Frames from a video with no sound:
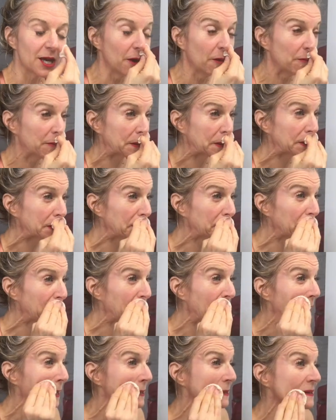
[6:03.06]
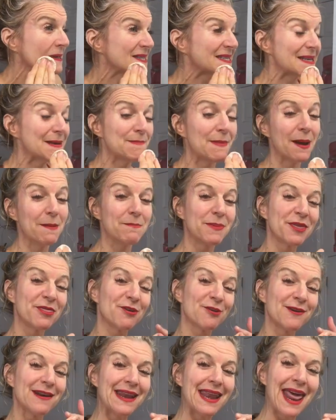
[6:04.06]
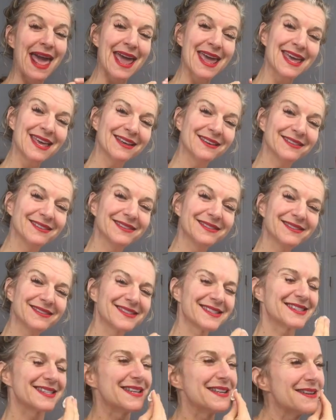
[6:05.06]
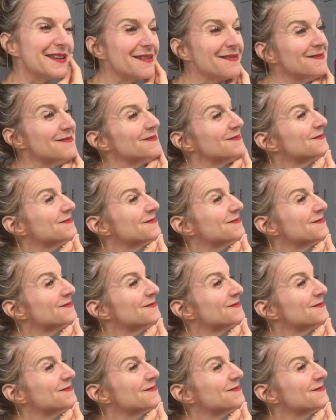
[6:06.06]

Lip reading: help. For someone else, it might be their nails, you know,